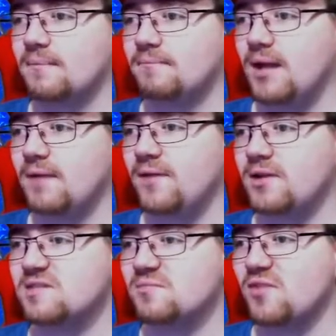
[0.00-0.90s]
And I'm
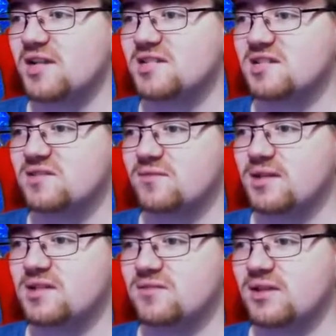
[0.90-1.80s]
very surprised this one
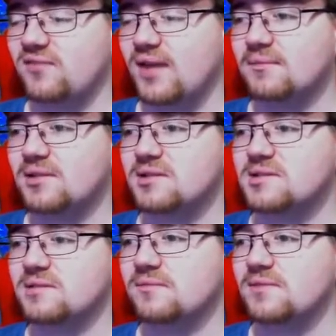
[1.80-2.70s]
is really
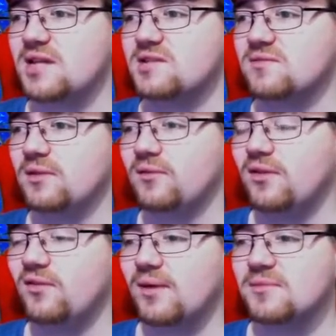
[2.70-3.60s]
famous. Yes, really,
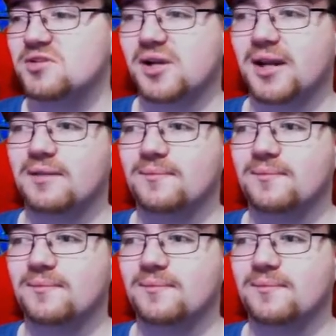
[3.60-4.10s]
really famous track.